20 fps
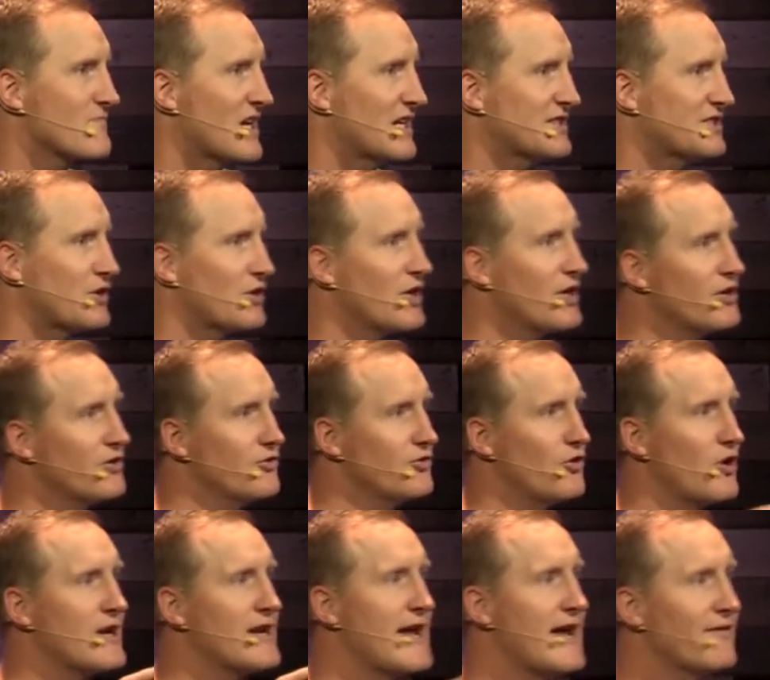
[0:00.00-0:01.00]
So they're
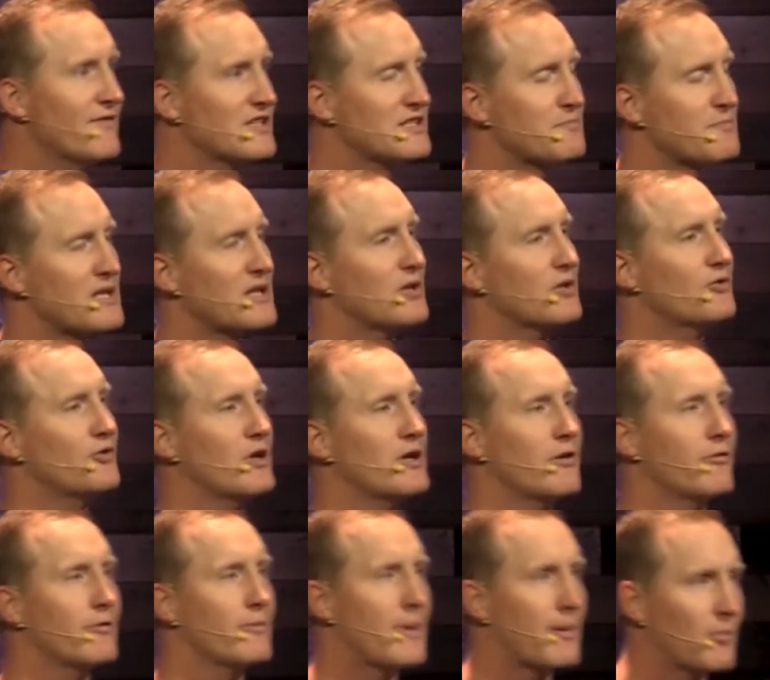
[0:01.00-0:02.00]
trying to have this meal, trying to
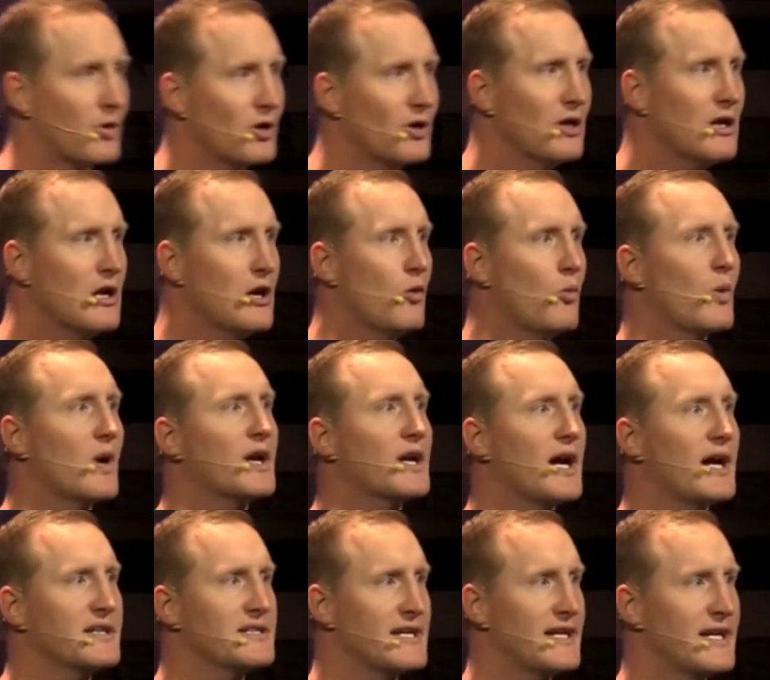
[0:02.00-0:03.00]
remember what
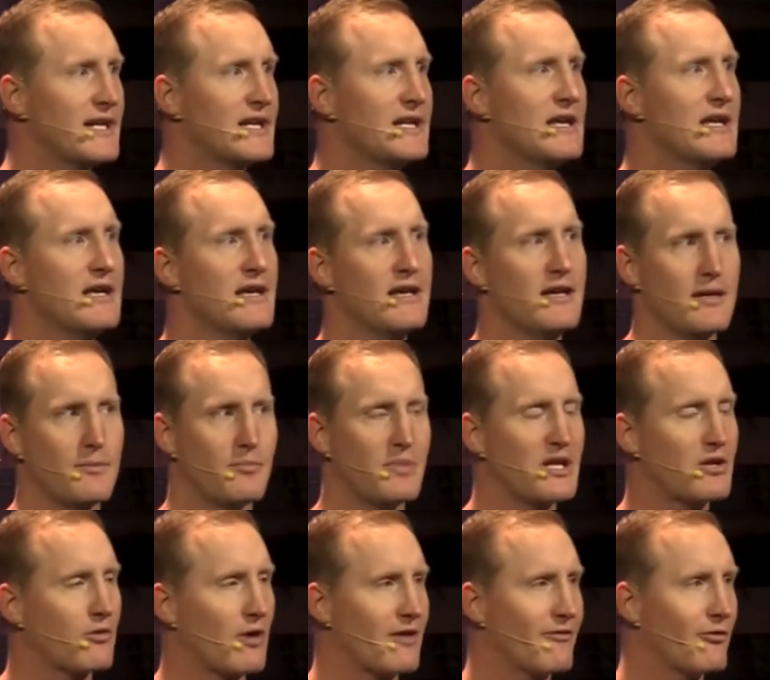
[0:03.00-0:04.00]
God did and be
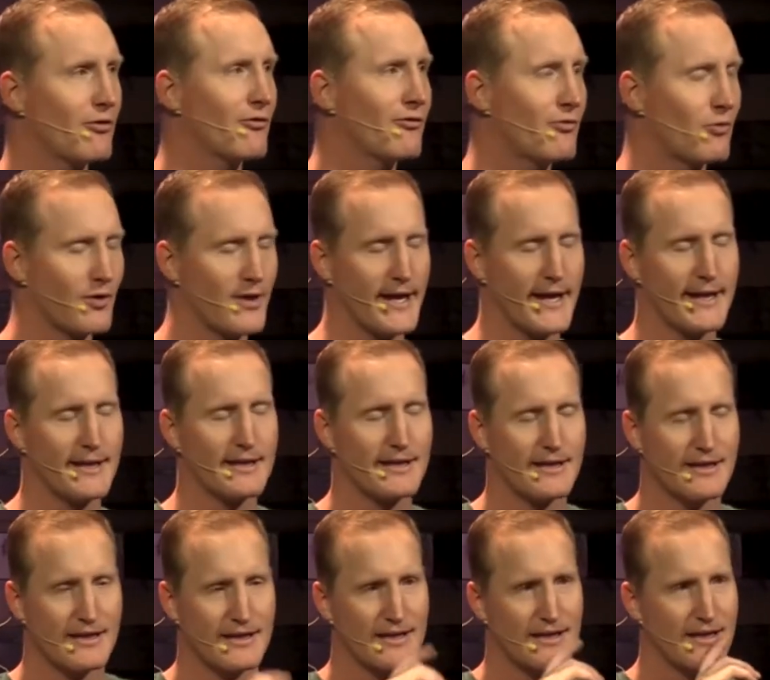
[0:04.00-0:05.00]
grateful for that.
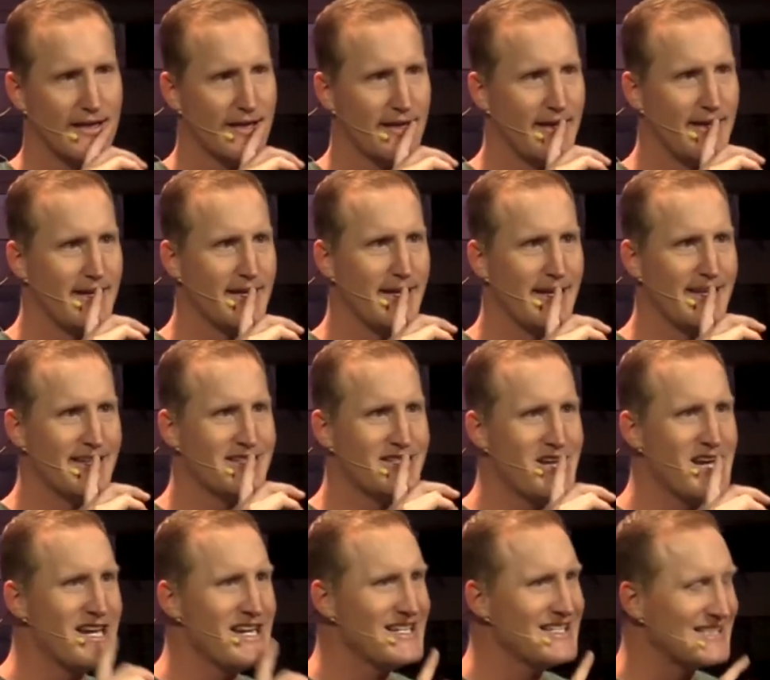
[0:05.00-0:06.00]
And
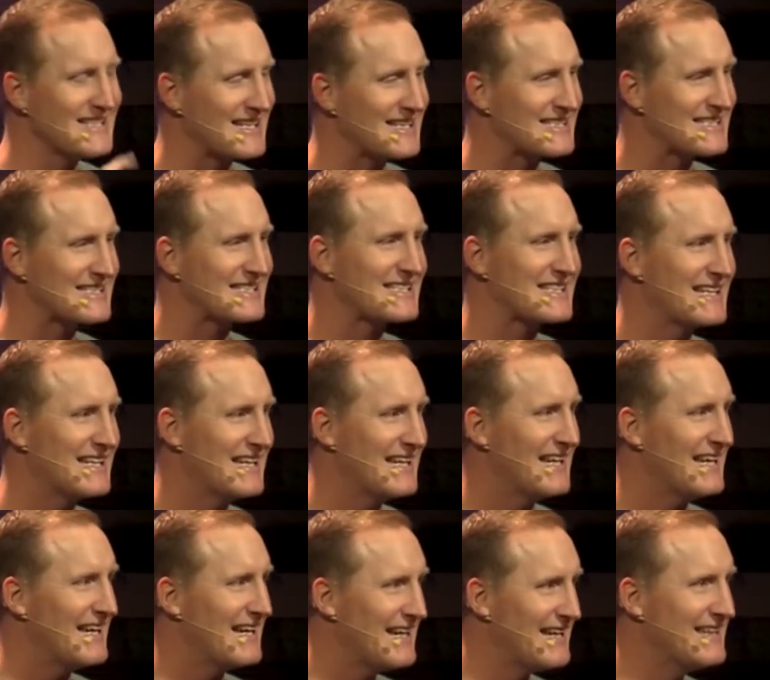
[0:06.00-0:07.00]
Jesus,
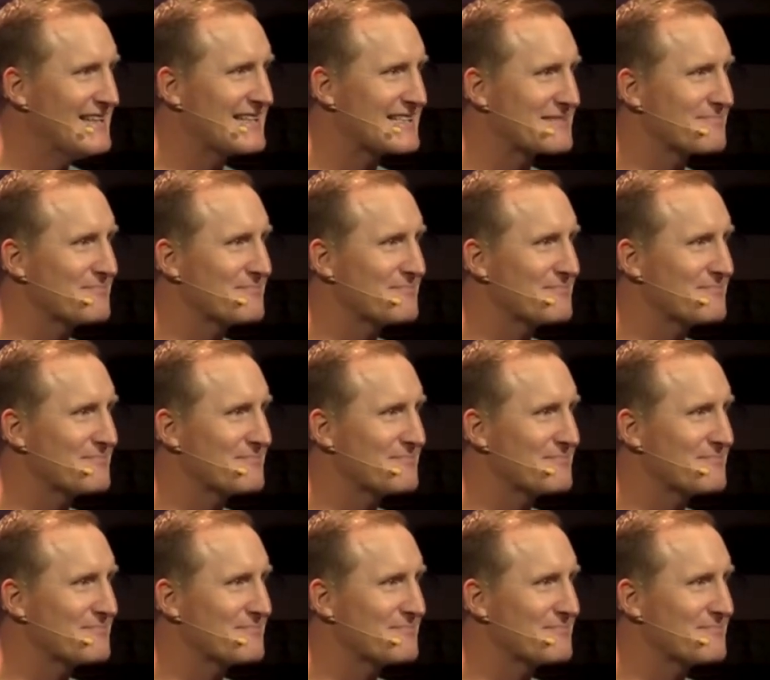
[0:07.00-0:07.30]
in this